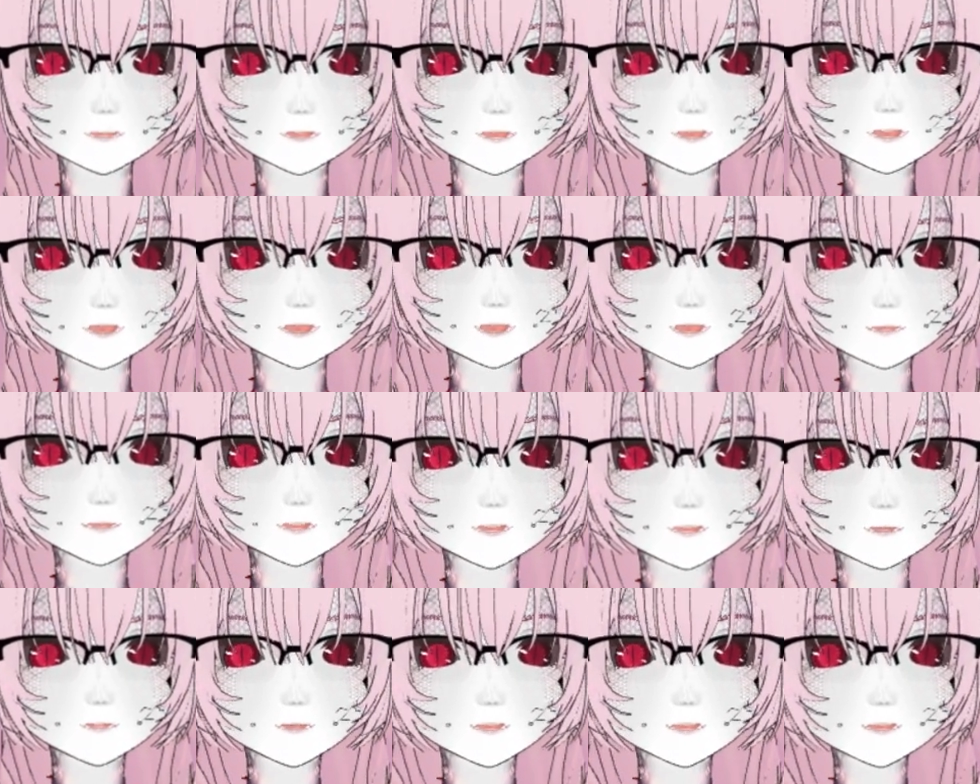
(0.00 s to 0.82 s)
as
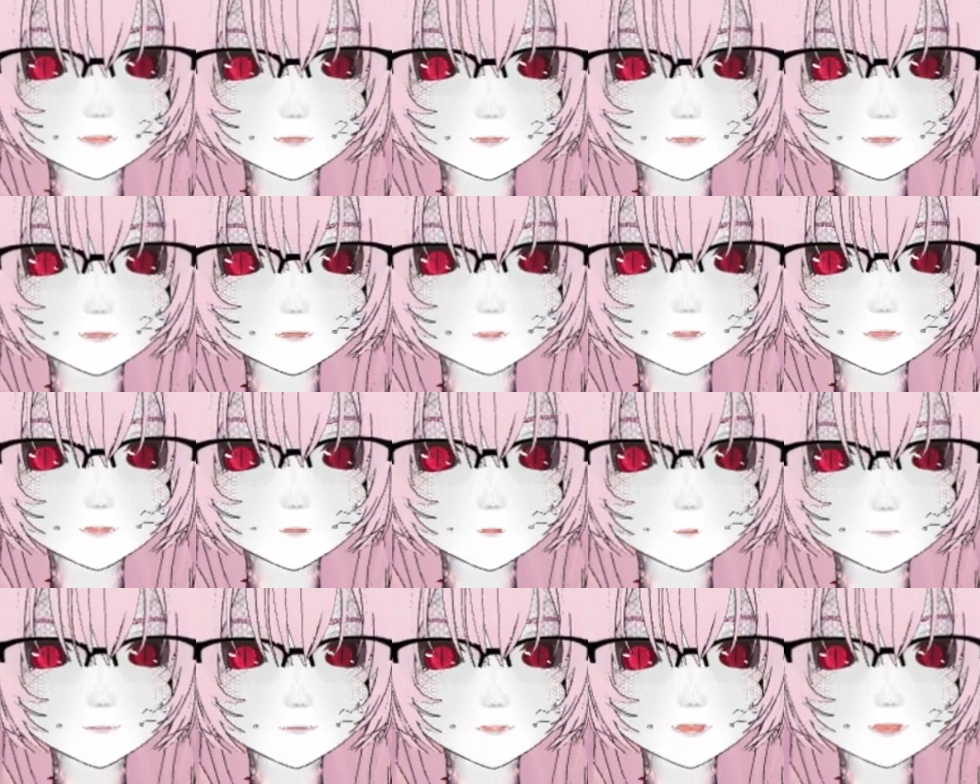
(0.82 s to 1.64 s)
the intelligence
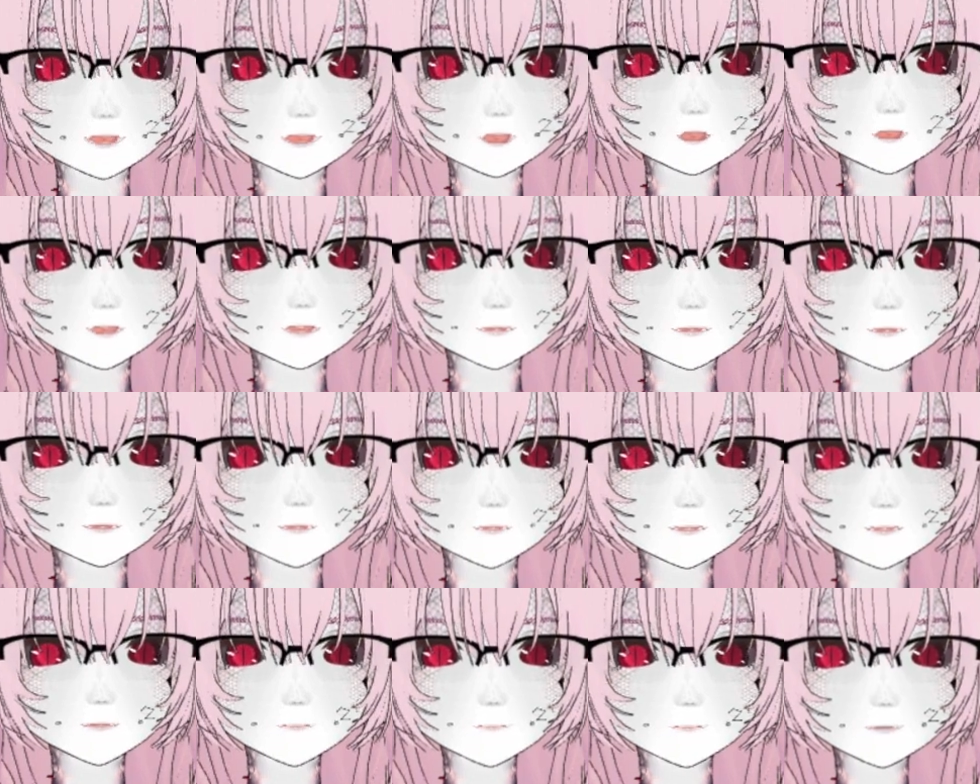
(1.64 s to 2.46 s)

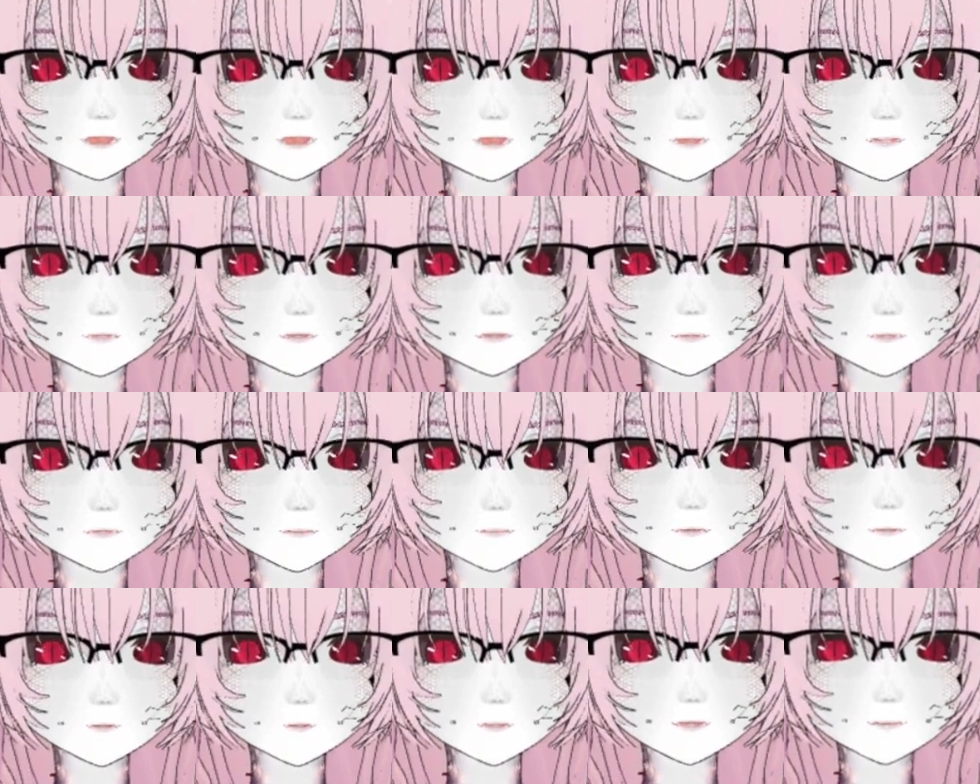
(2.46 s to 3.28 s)
agencies may use
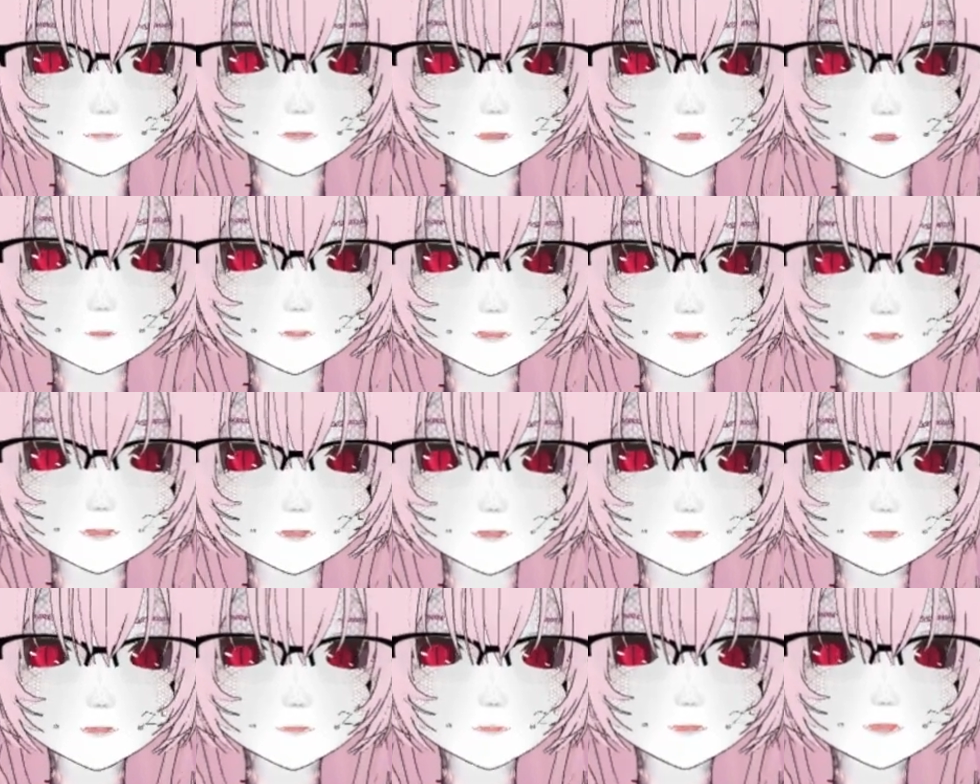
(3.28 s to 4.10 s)
information to
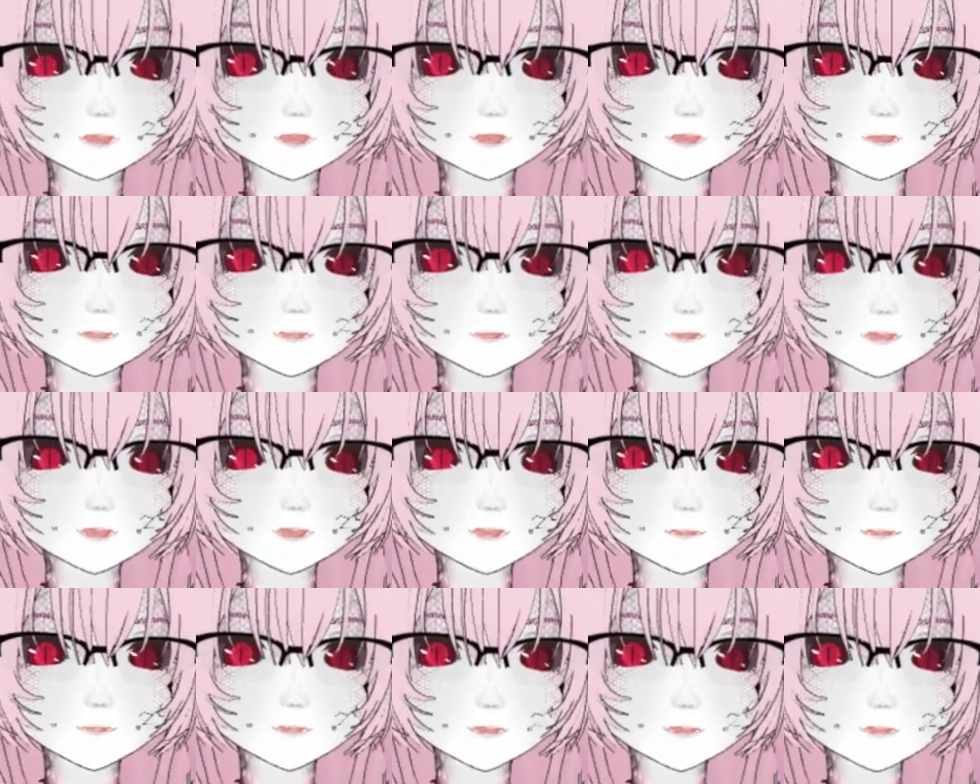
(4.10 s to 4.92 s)
create
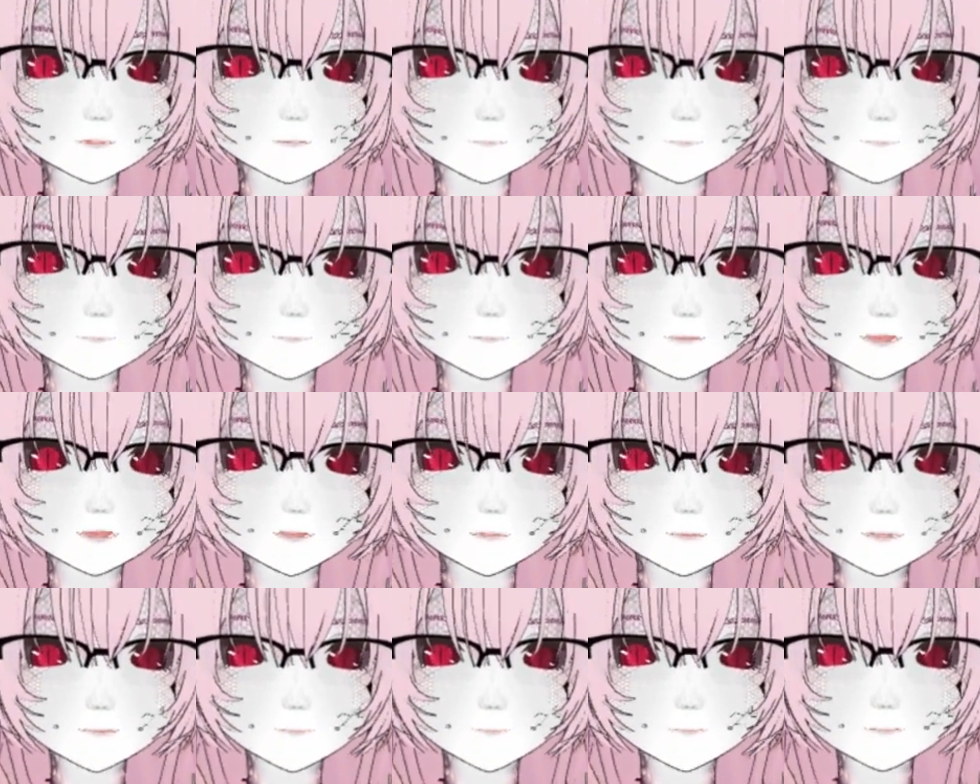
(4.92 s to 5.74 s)
mass confusion
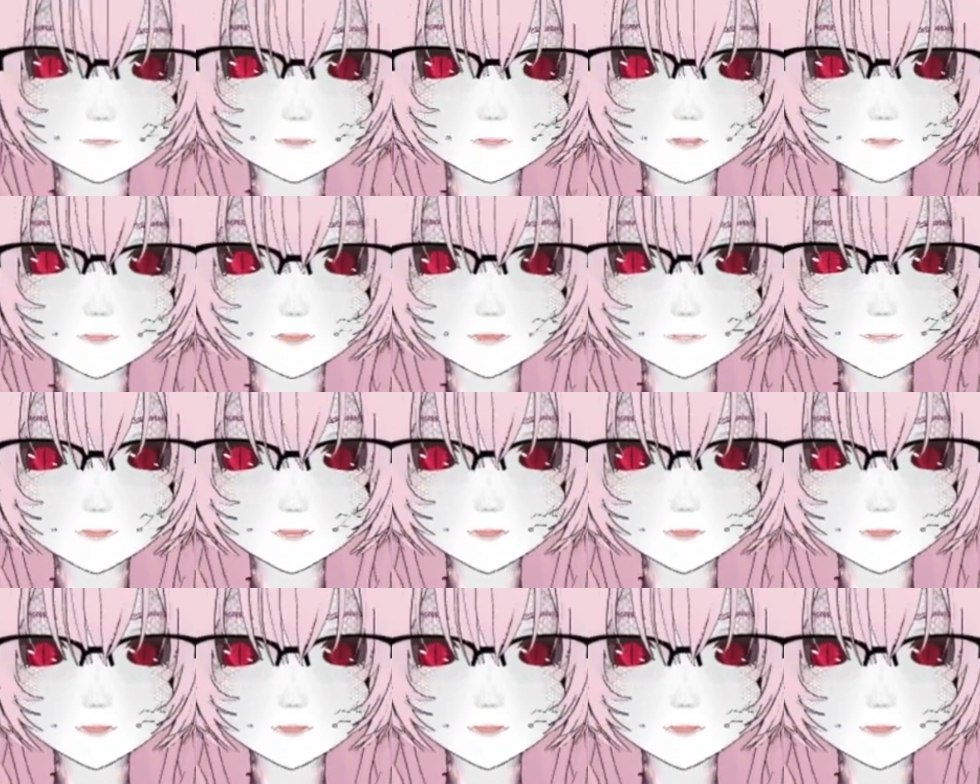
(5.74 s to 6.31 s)
and panic.